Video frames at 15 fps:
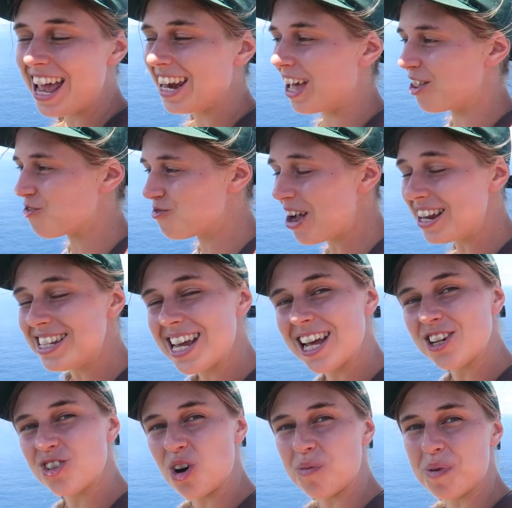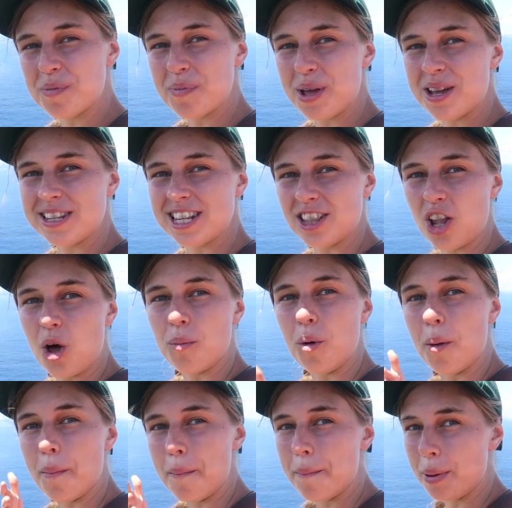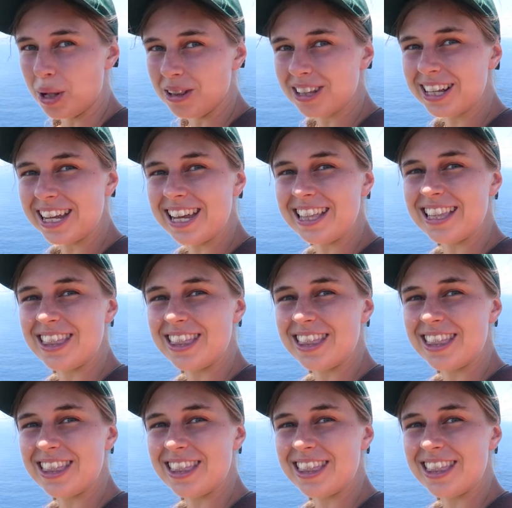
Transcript: Now the red-tailed tropic bird is a lot more bulky